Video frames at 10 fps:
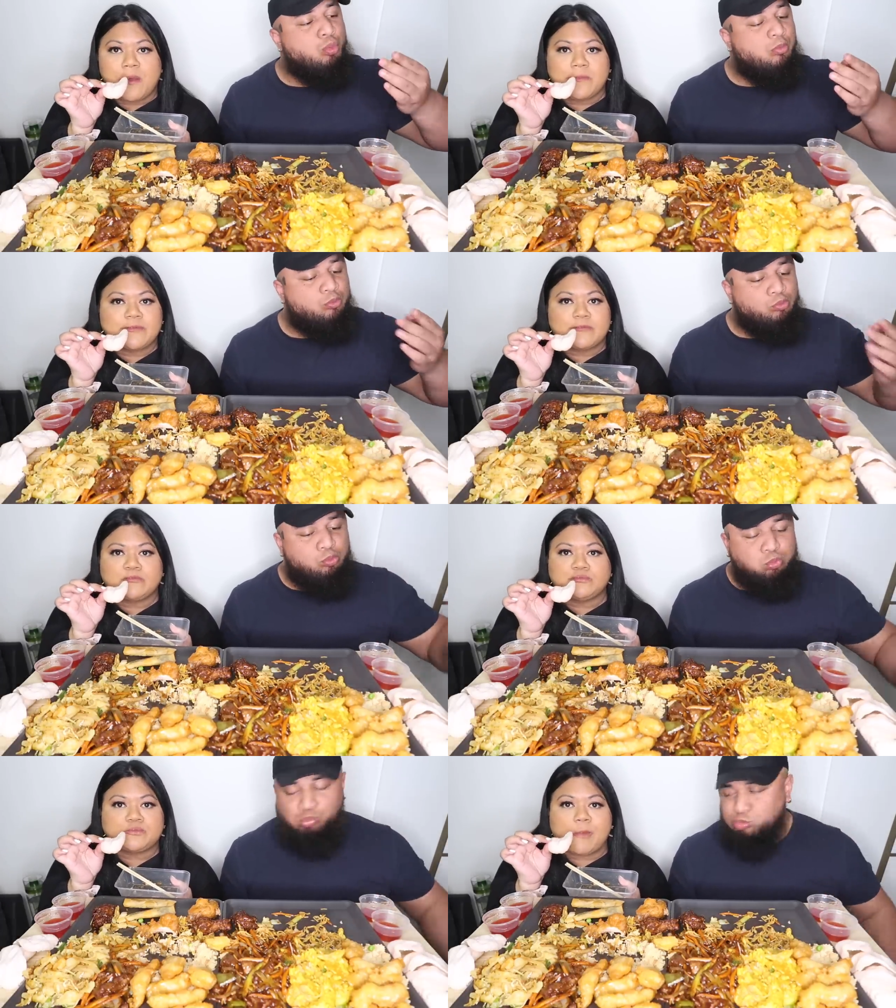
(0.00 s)

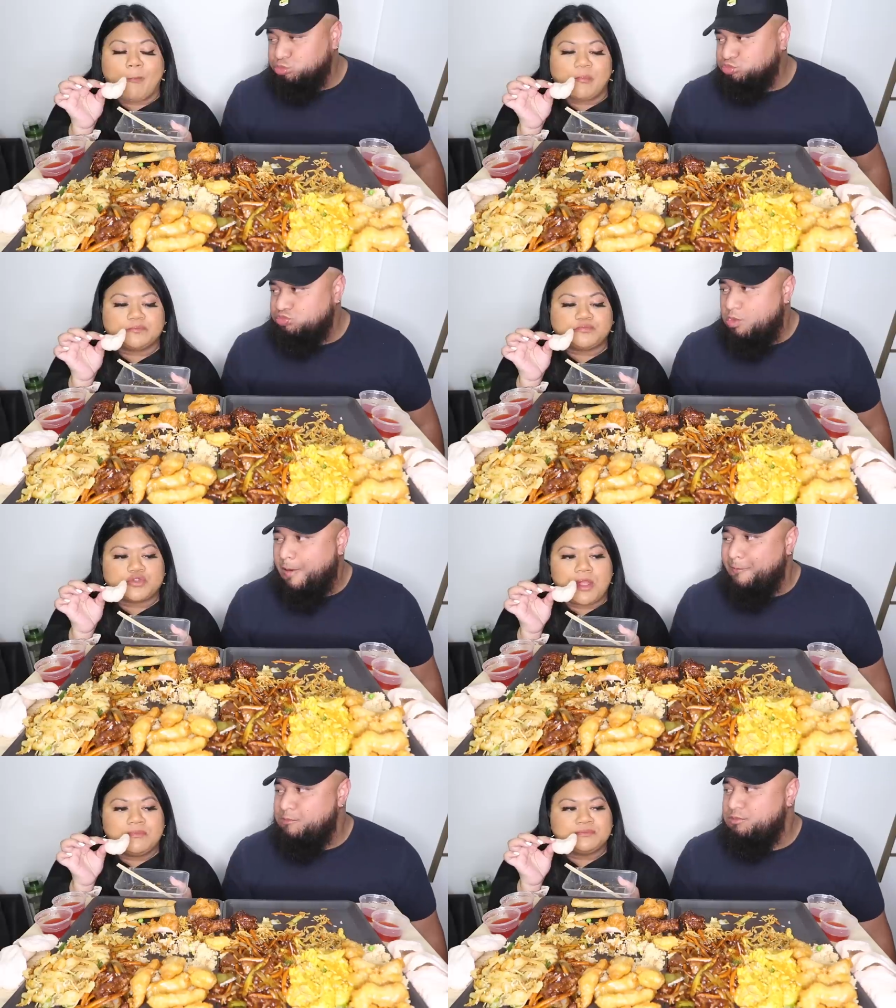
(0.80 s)
Speaker 1: Mm.
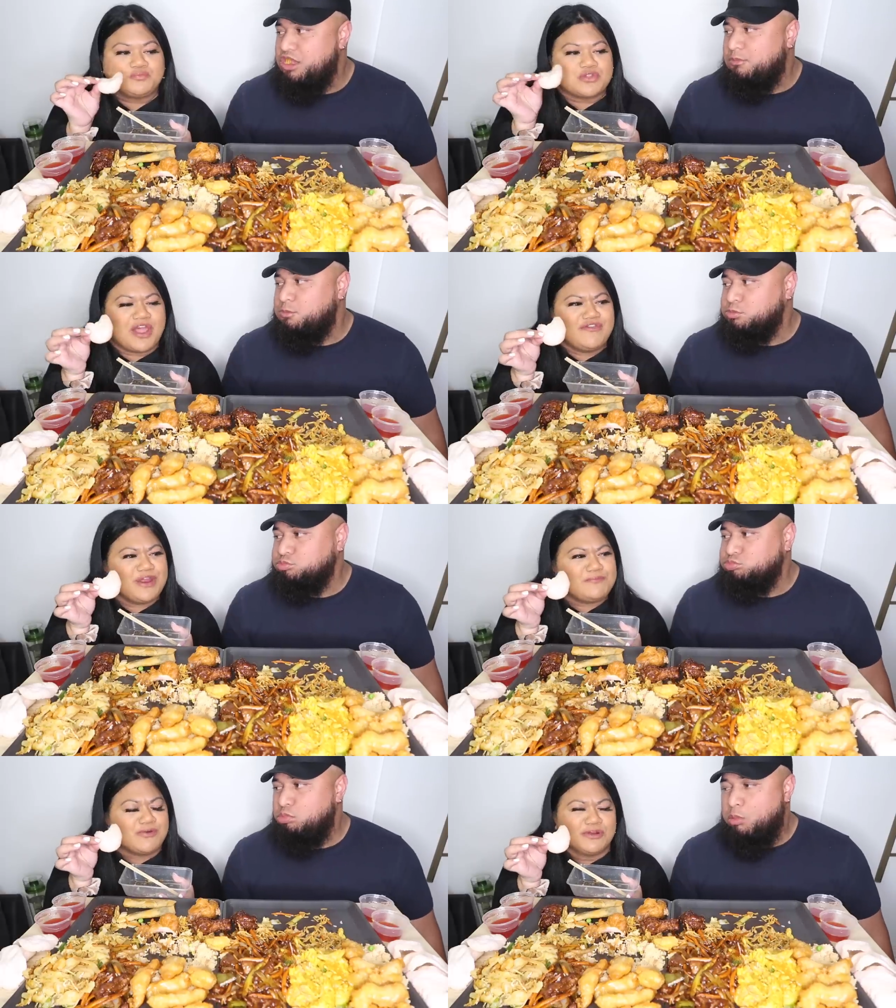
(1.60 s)
I haven't
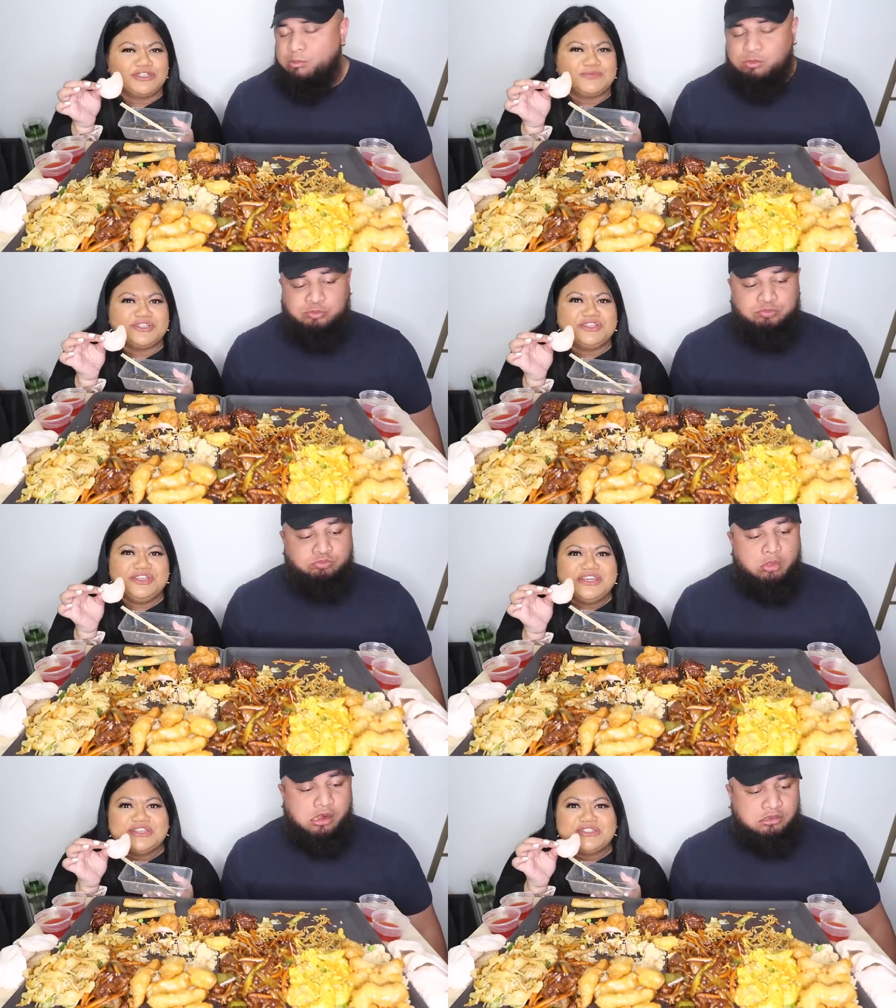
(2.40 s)
had prawn in
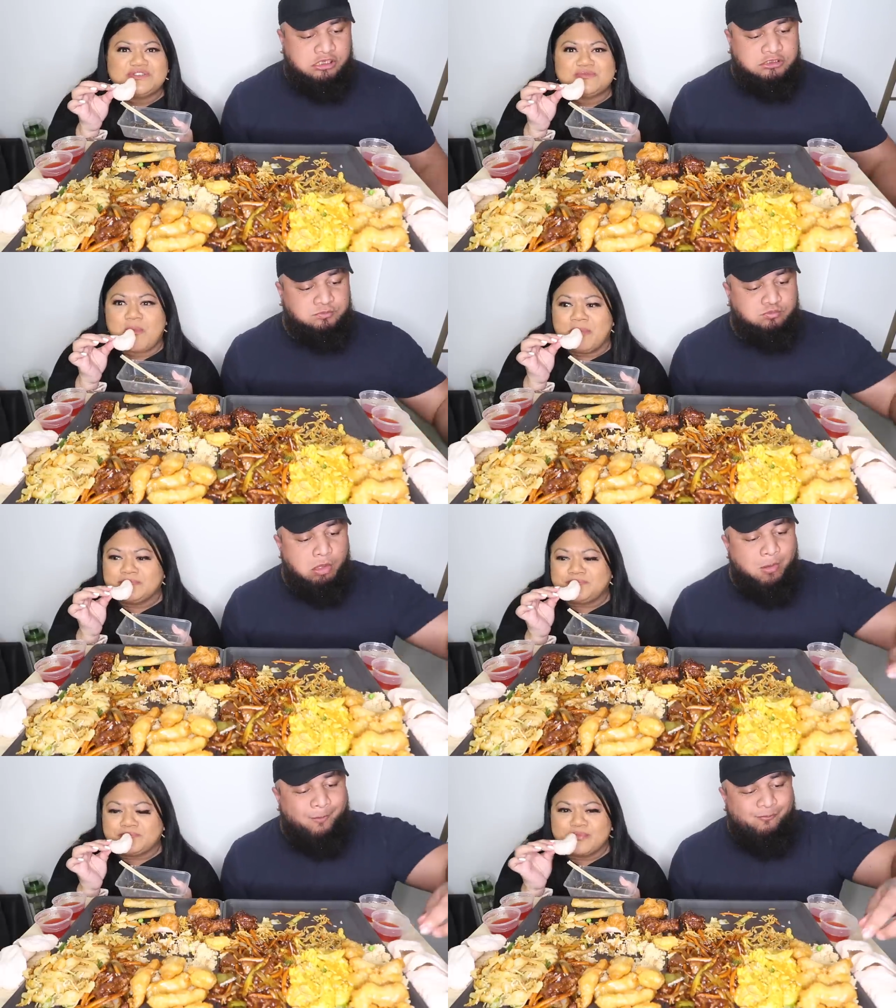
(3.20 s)
years. I know.
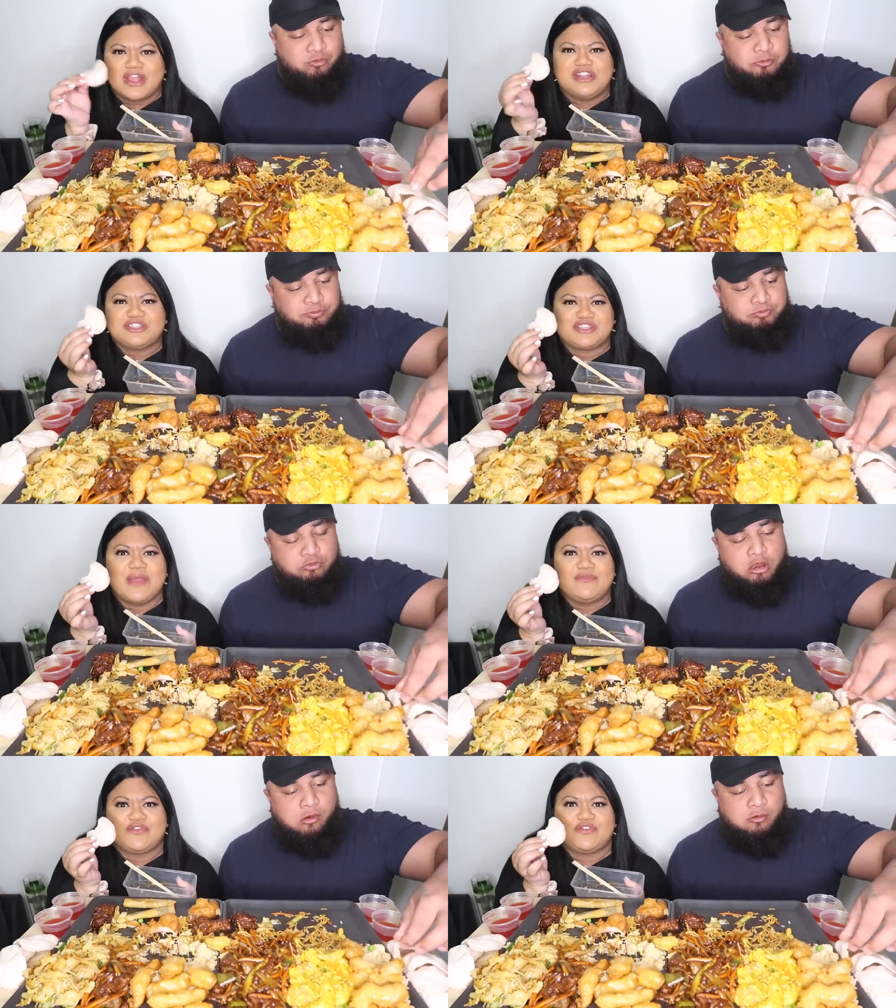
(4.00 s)
It just
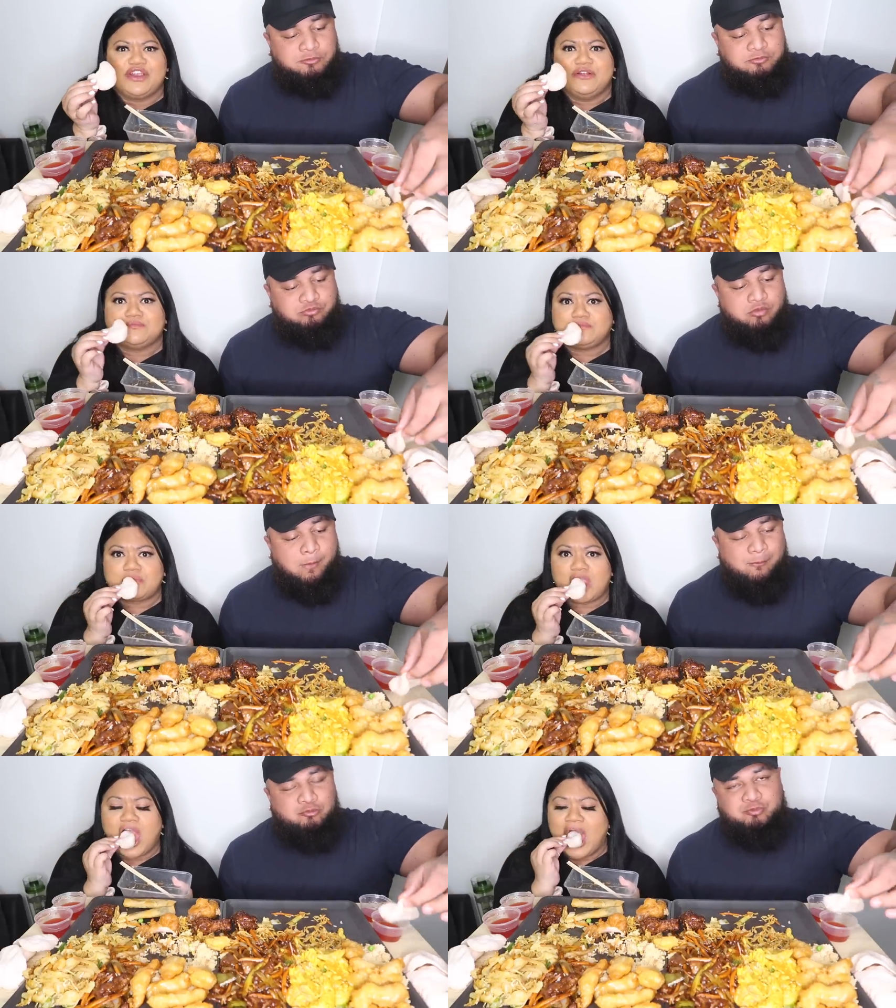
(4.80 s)
came for free.
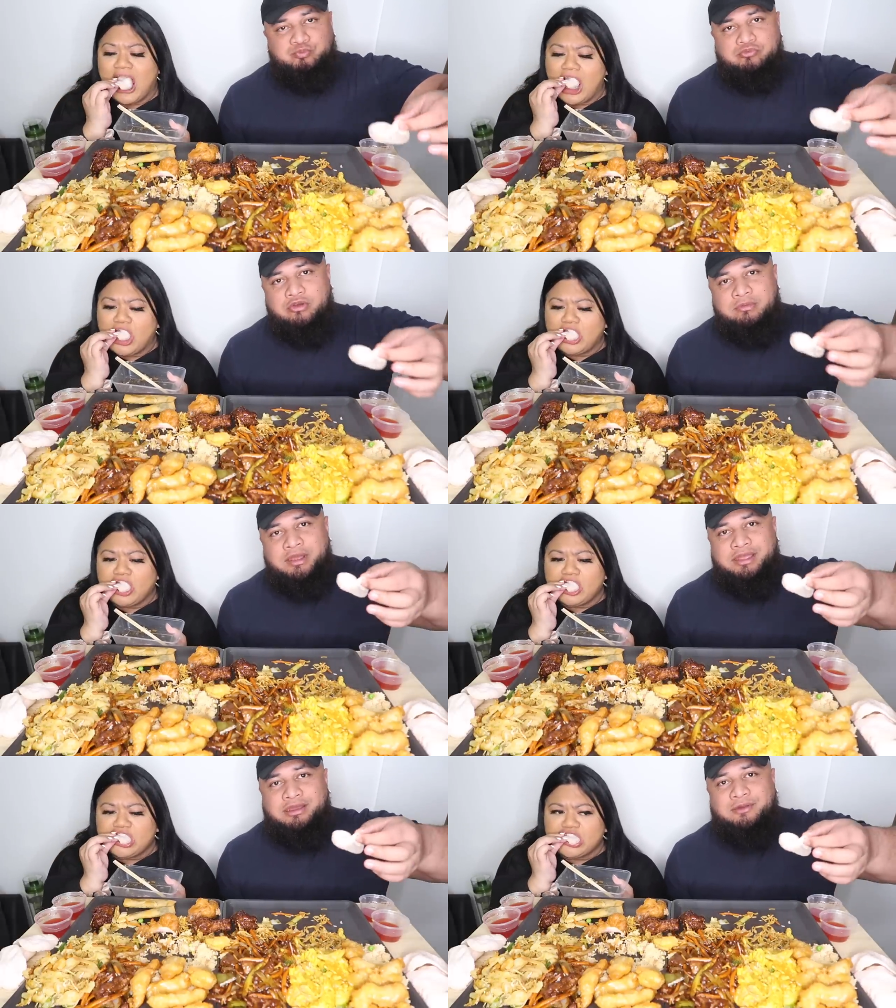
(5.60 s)
Speaker 2: Remember
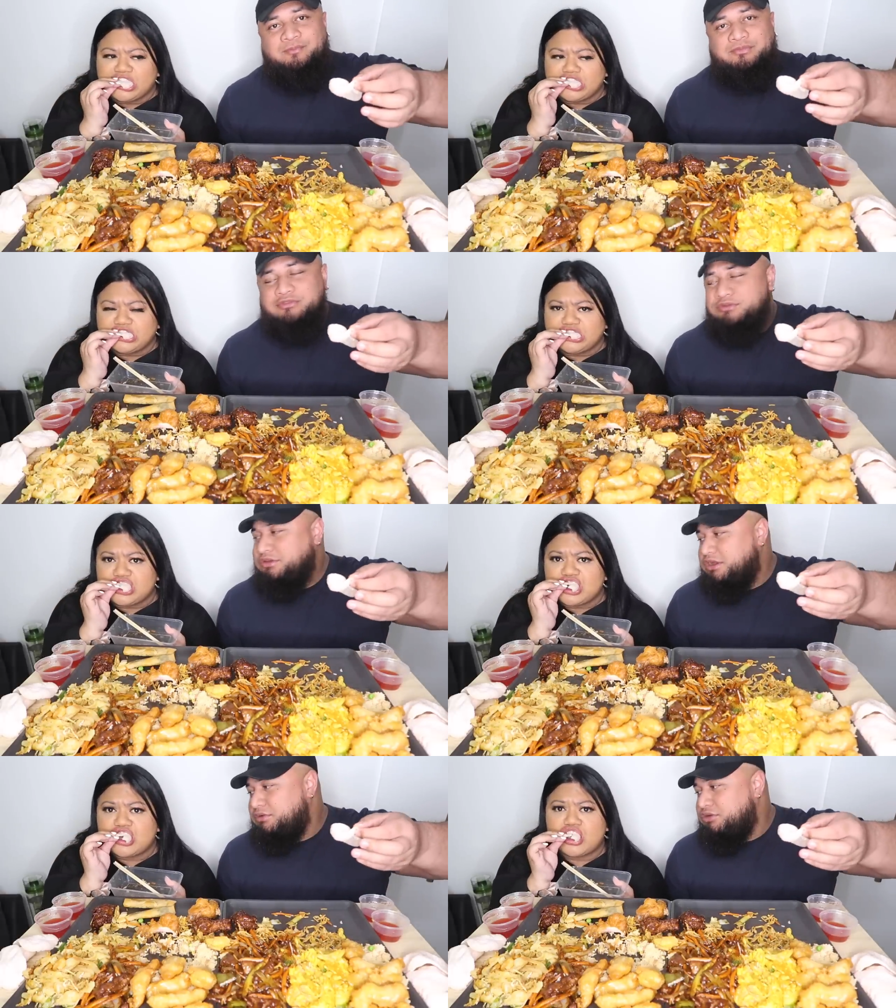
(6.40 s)
how you
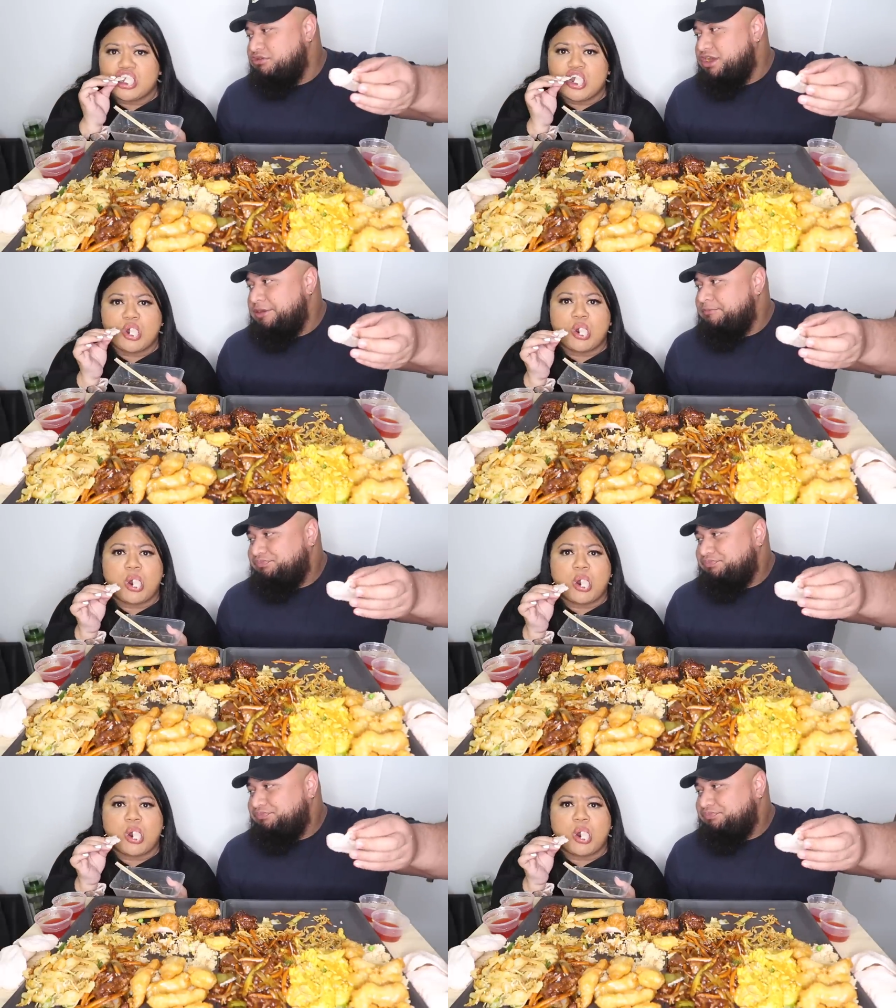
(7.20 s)
know when you're young